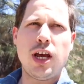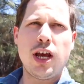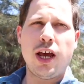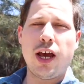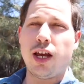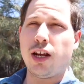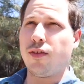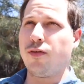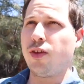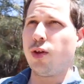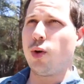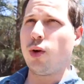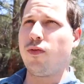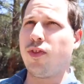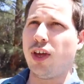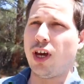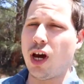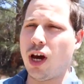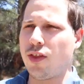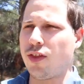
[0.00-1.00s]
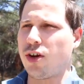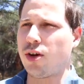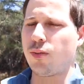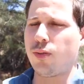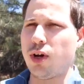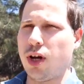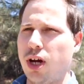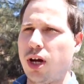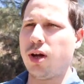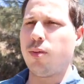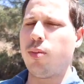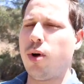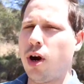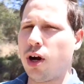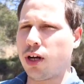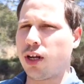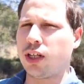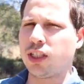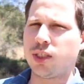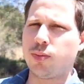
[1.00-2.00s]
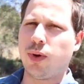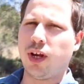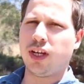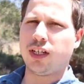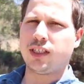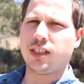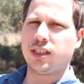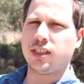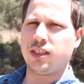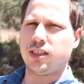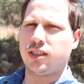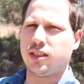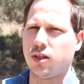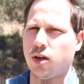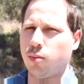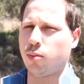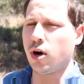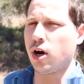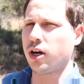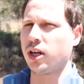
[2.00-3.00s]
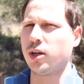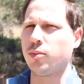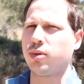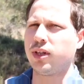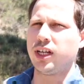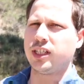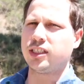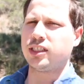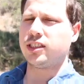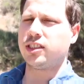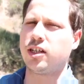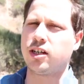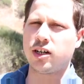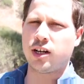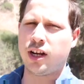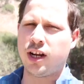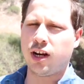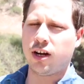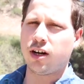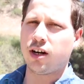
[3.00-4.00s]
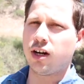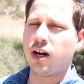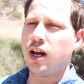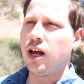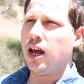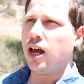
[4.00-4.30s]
and a few of the other parking spaces or parking places that are here.